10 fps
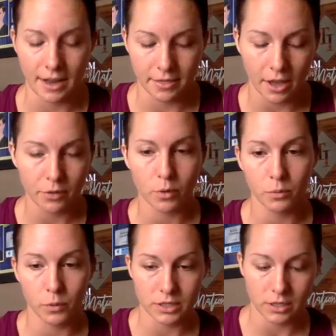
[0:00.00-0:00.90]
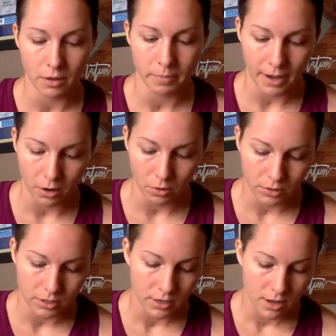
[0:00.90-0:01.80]
And the other one was about
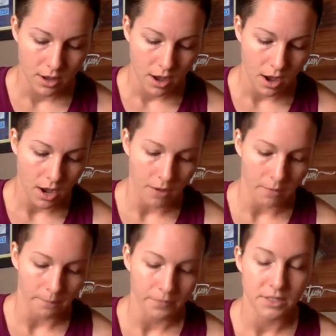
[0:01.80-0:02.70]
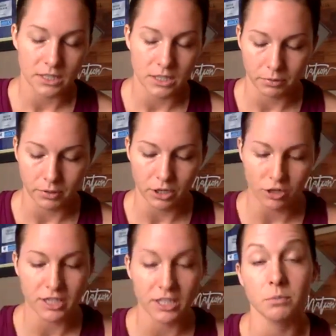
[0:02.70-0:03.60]
discipline, your
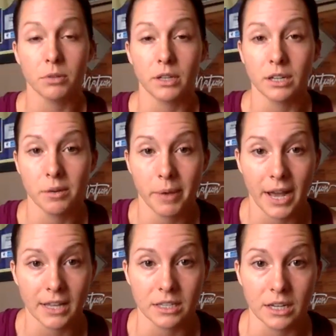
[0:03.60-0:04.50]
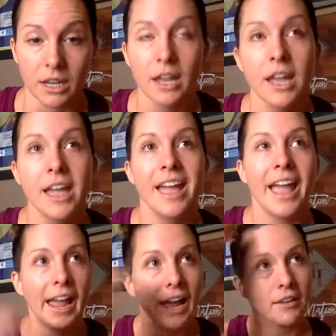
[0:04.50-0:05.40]
discipline capacity.
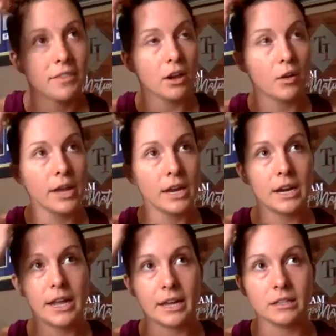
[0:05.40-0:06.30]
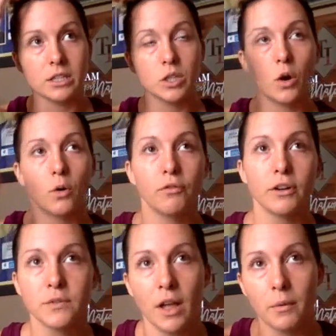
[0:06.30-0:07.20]
And they go hand in hand. So
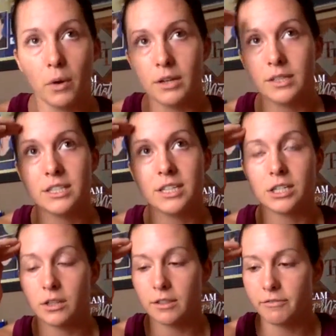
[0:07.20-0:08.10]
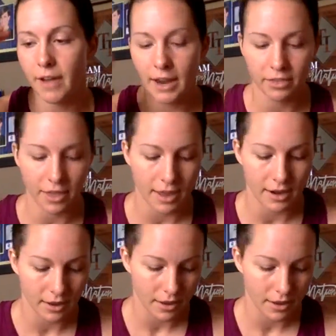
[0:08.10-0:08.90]
first of all, I wanted to touch on the fact that